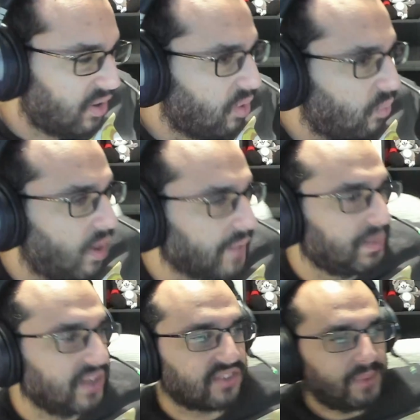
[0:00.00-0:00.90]
One
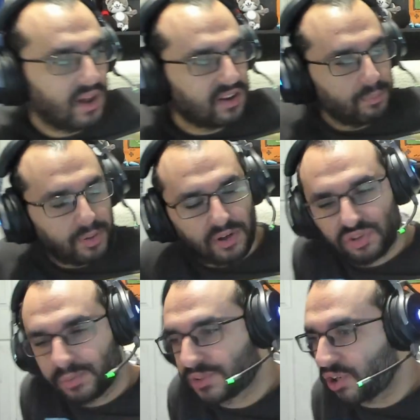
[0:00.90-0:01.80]
piece of Malcolm per
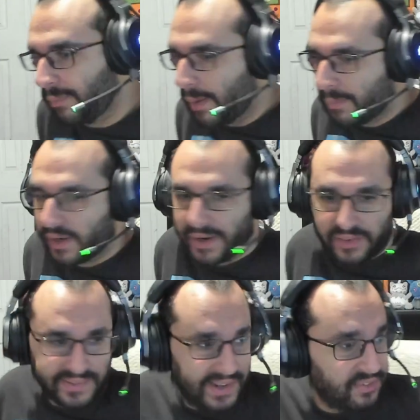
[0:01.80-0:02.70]
Doom Patrol member that
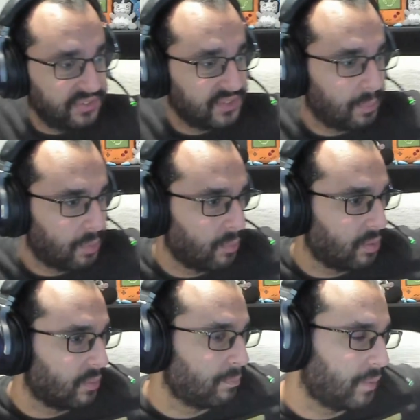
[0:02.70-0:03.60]
is left. Boom,
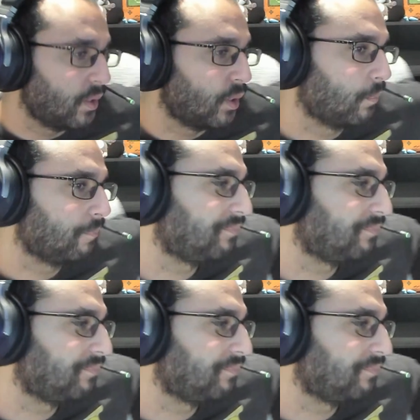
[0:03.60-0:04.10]
boom, boom.